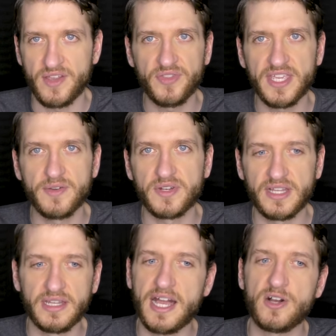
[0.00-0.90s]
I don't think it would
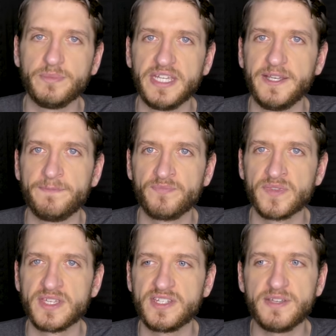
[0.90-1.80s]
allow me
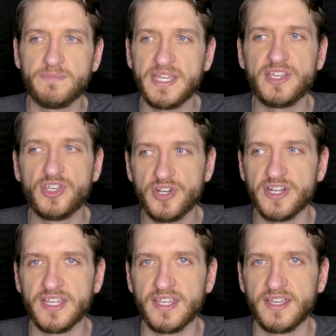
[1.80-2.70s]
to be
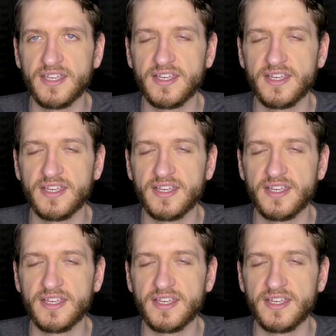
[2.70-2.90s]
good